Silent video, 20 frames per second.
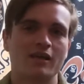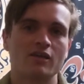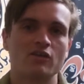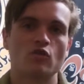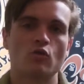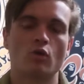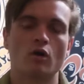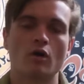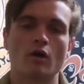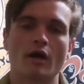
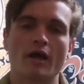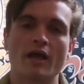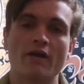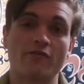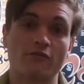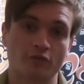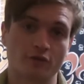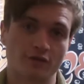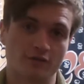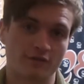You are
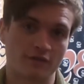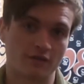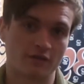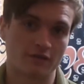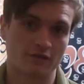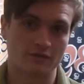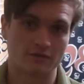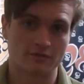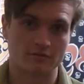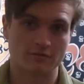
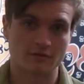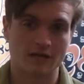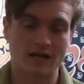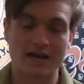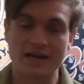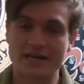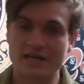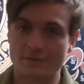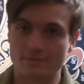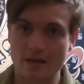everything.
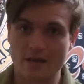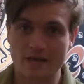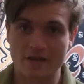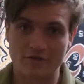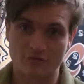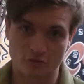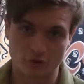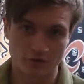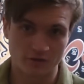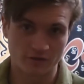I am
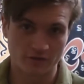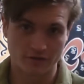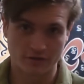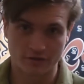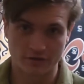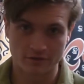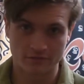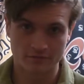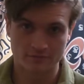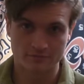everything.
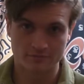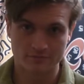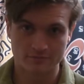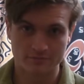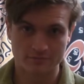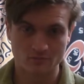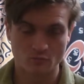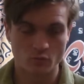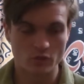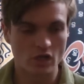
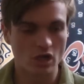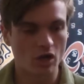We